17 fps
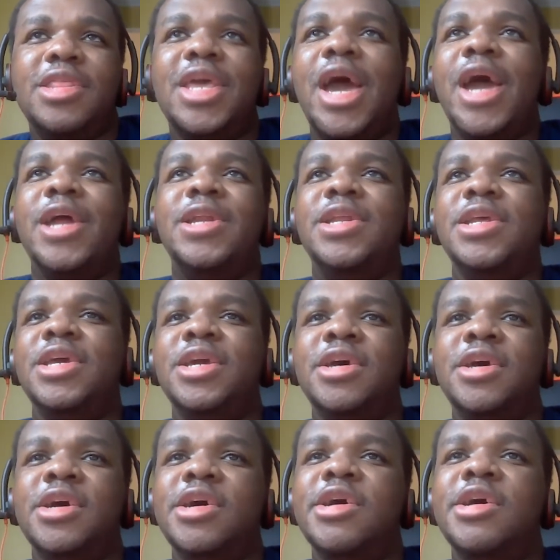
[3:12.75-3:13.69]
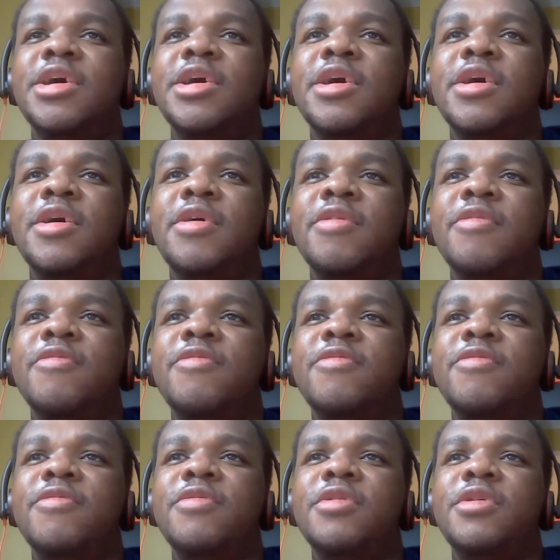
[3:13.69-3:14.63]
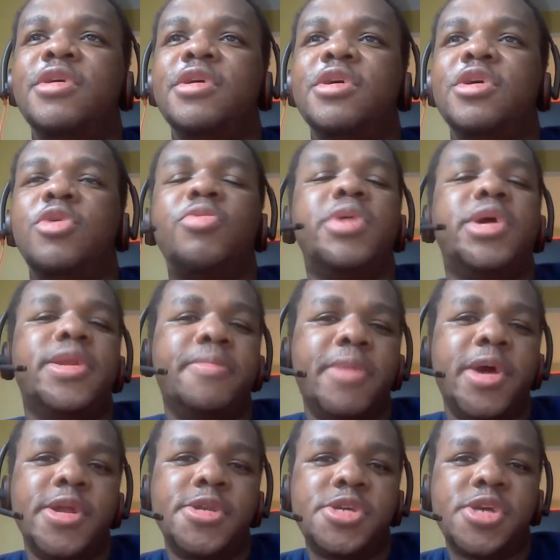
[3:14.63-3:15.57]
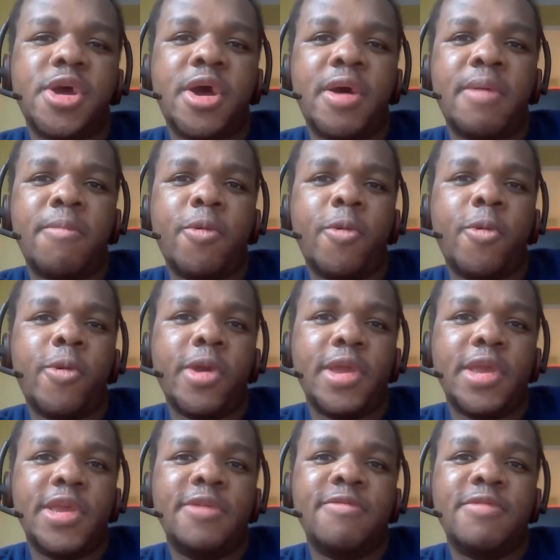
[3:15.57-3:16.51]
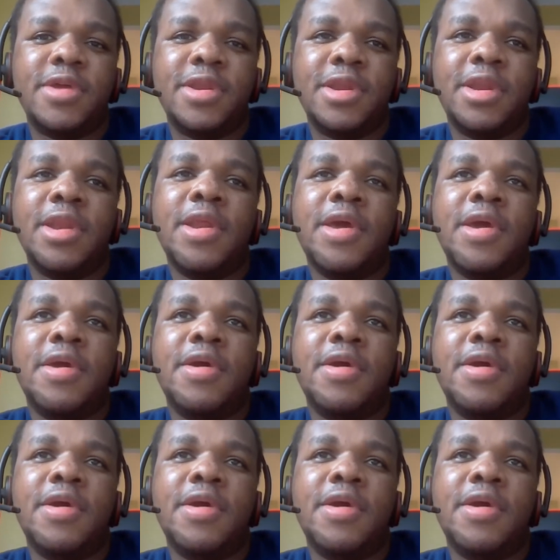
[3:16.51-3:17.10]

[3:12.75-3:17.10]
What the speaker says: idea of quitting my job, or even